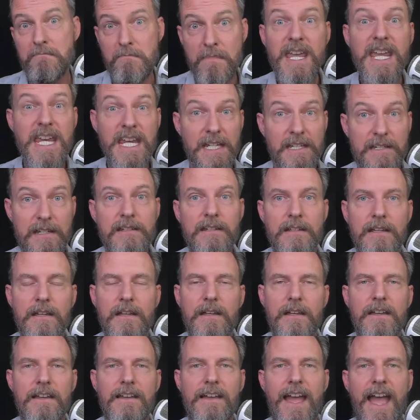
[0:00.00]
meet.
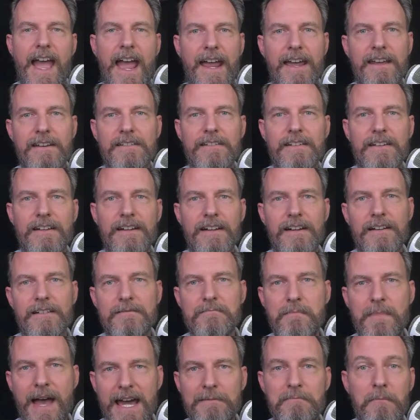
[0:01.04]
And
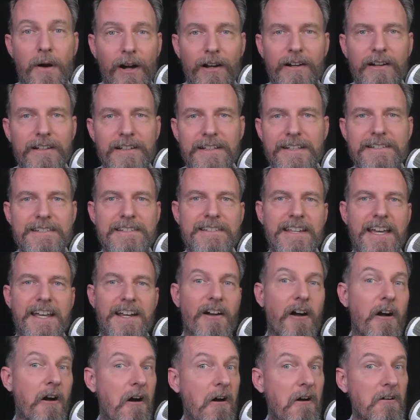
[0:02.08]
Madmartigan's
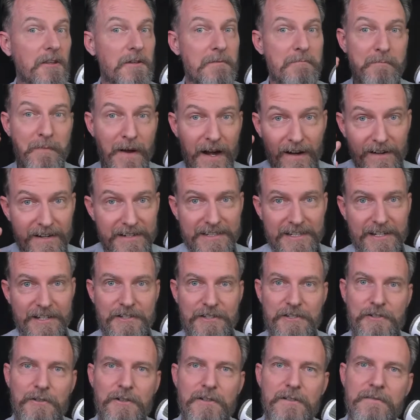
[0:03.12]
like all embarrassed and
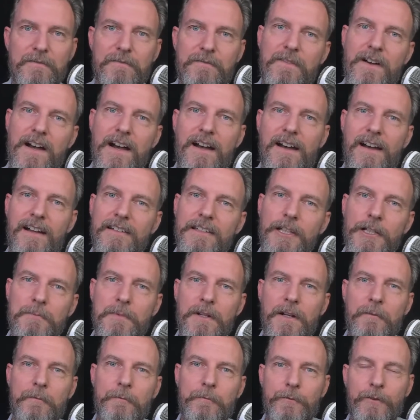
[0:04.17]
sort of a little
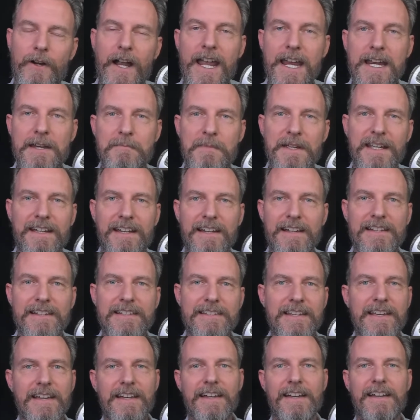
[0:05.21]
bit afraid
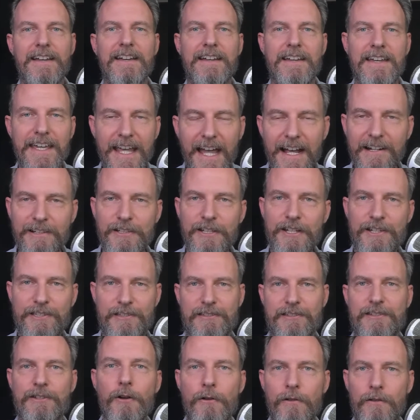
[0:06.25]
because he actually
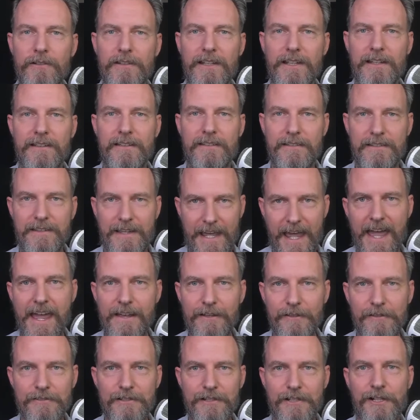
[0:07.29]
stole
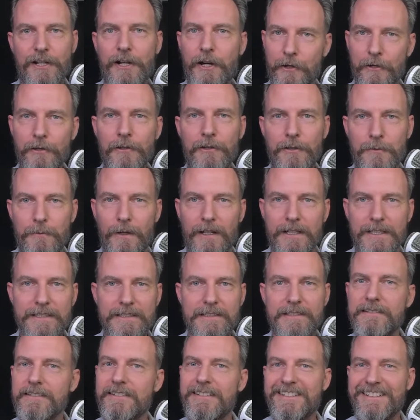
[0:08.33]
Kale's girl
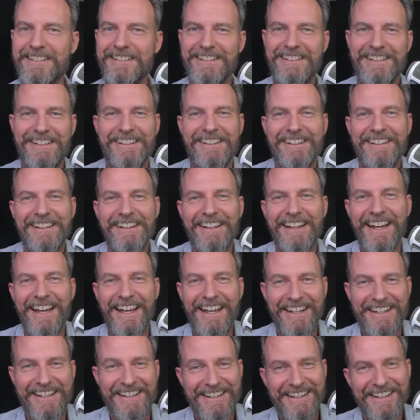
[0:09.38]
once.
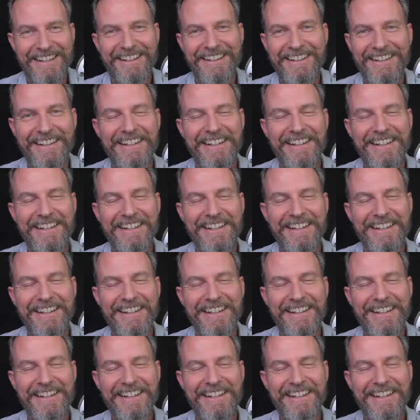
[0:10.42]
Like,